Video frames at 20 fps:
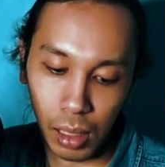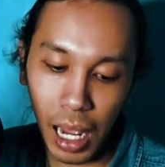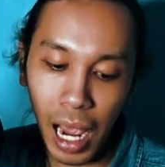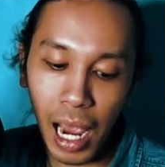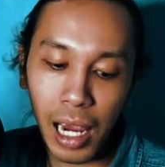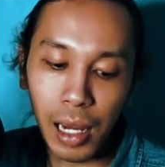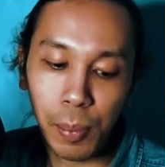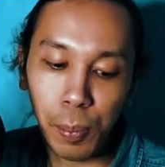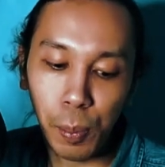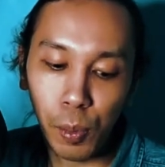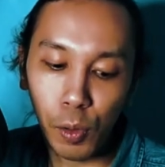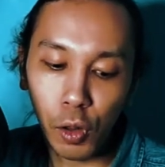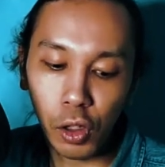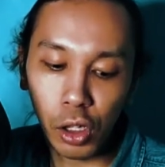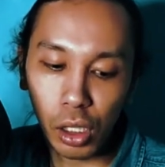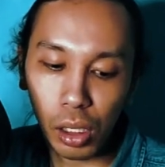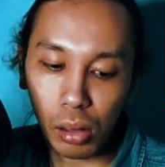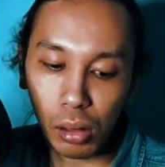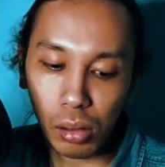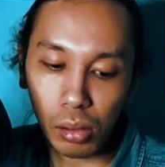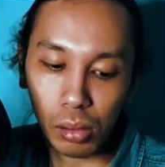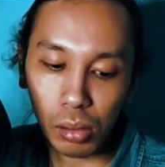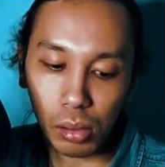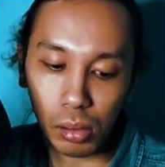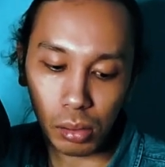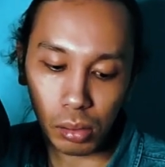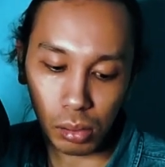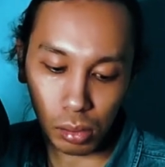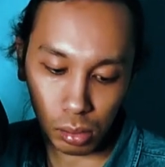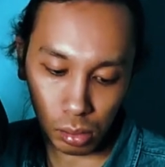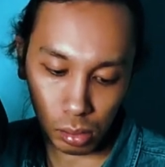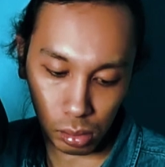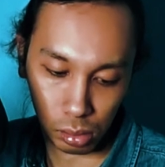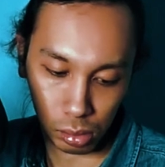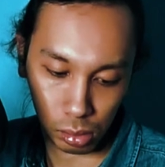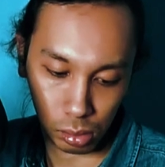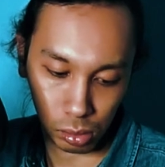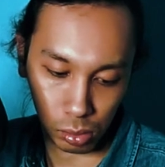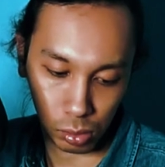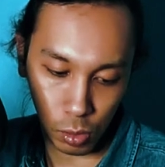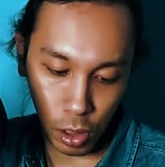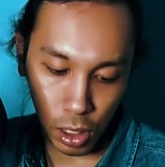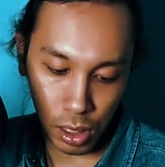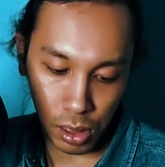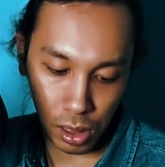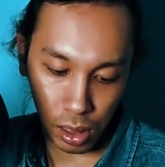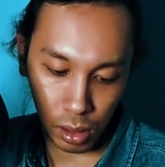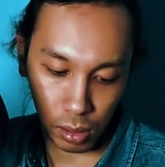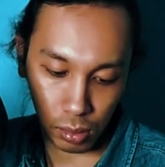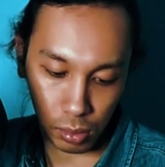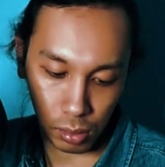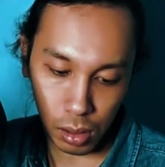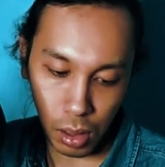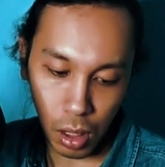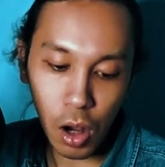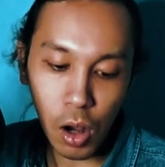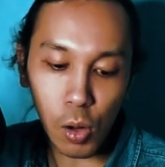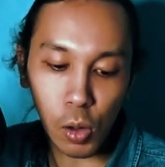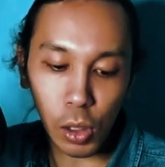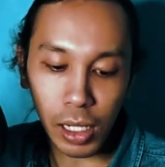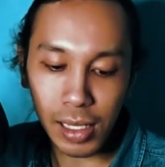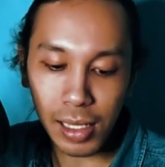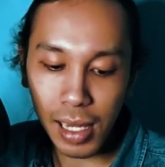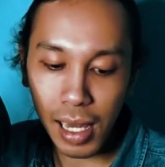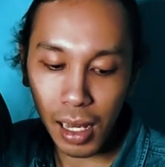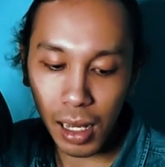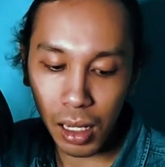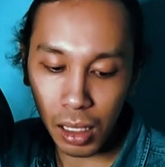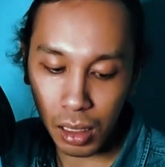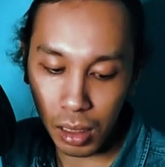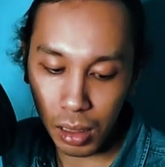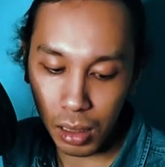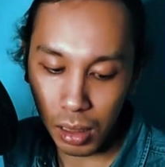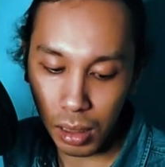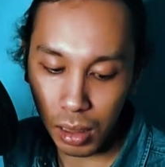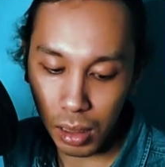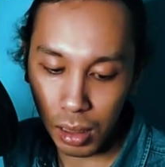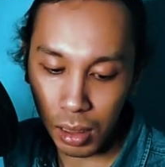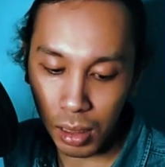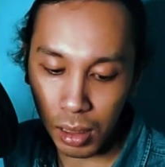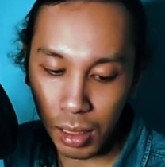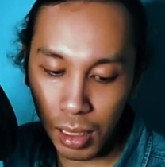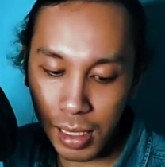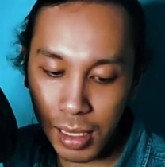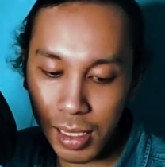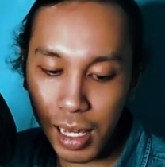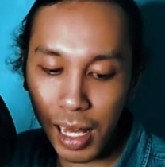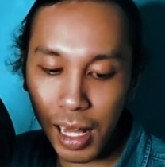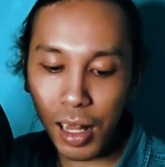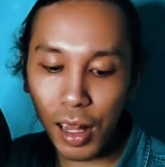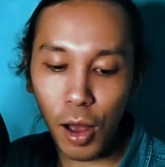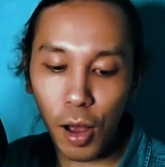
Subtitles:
I put, what is it? Oh, A Tale